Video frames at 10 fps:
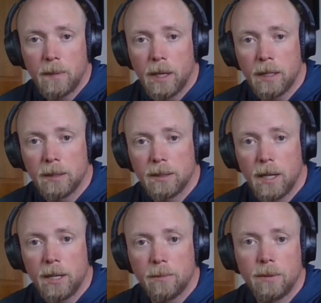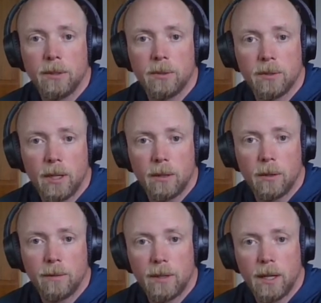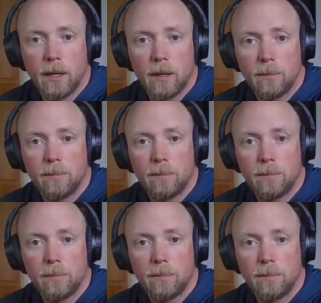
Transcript: and sign up for the newsletter over there.